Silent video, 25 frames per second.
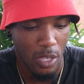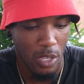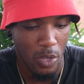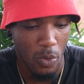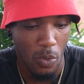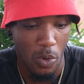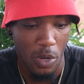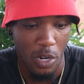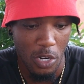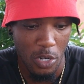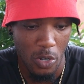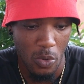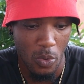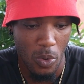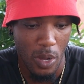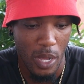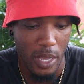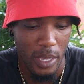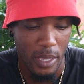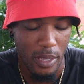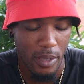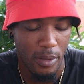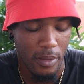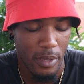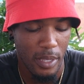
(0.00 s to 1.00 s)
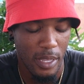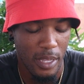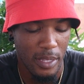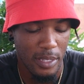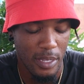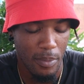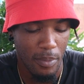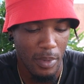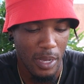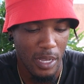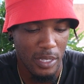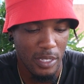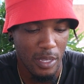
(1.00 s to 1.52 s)
You want to know why it's
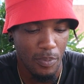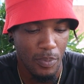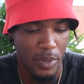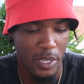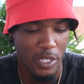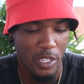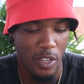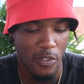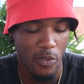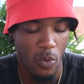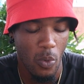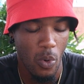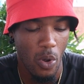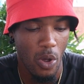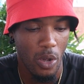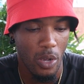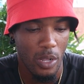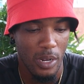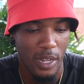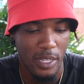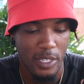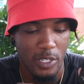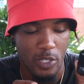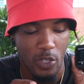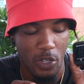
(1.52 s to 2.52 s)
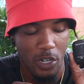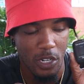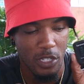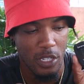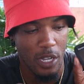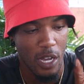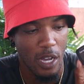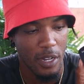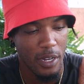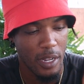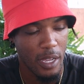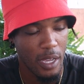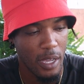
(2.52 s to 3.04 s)
a masterpiece of work? Let's turn it
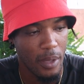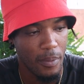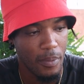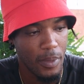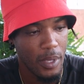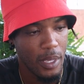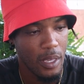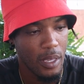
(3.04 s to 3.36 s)
on there.